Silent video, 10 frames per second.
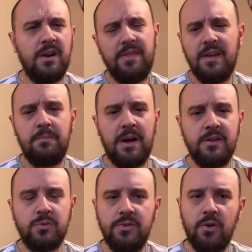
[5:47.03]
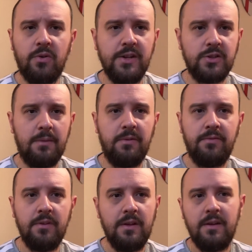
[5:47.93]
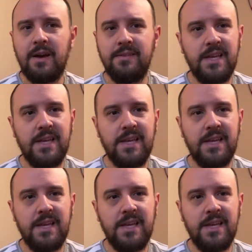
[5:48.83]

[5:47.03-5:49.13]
And I think Ibanez will do a great job of kind of